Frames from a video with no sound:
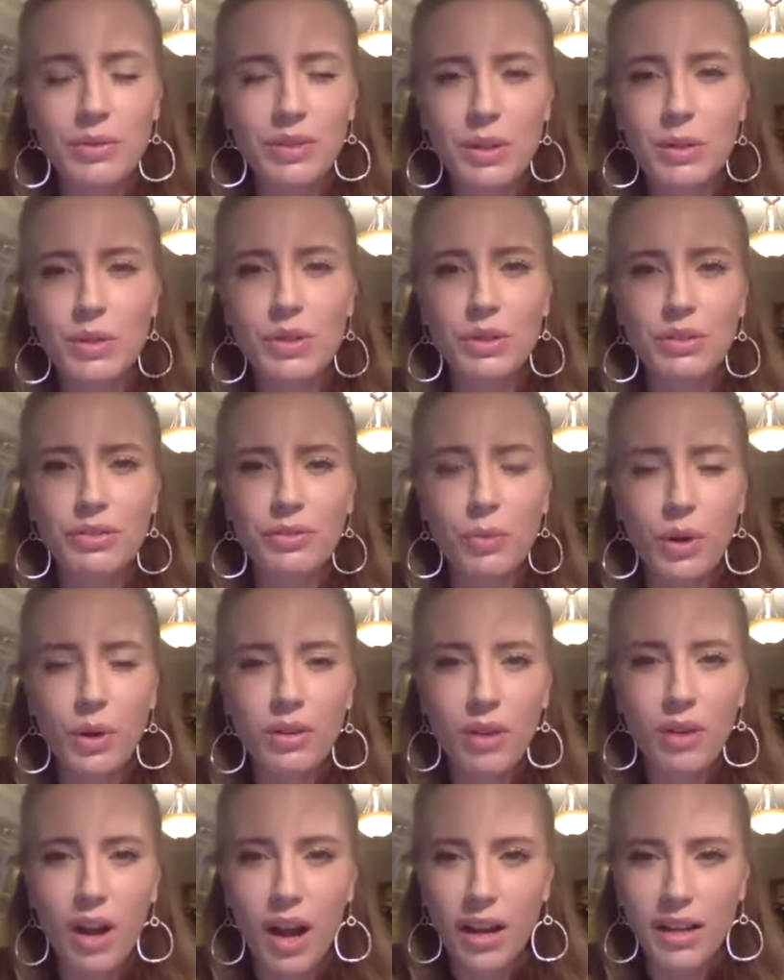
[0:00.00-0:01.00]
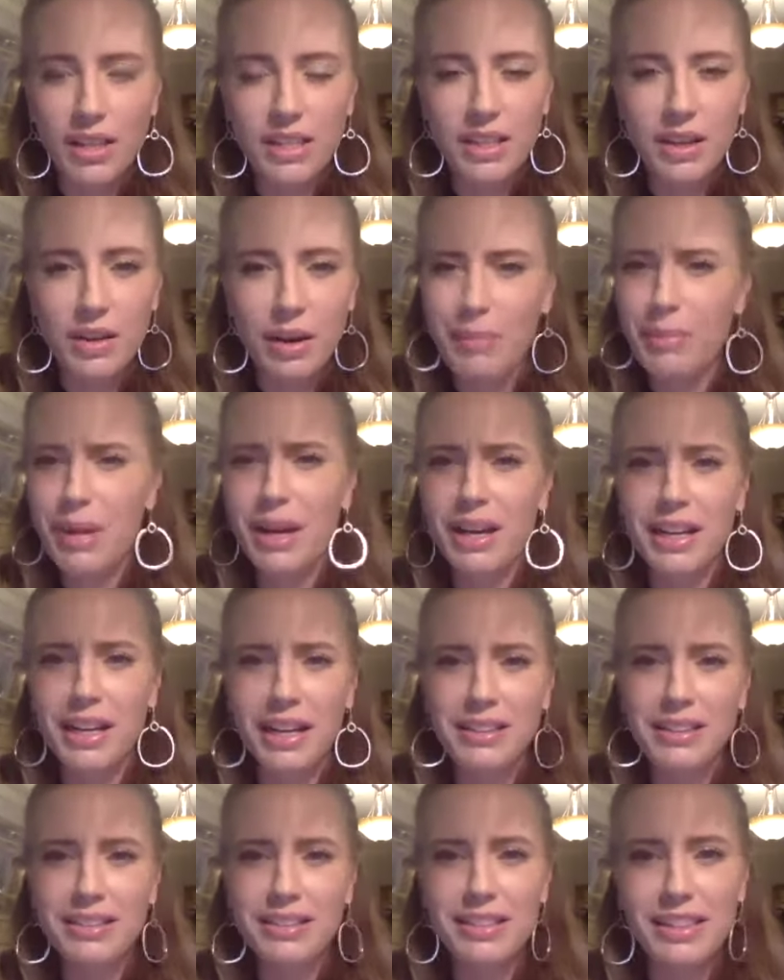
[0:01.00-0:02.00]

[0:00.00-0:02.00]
used their fork wrong, so I'm not gonna,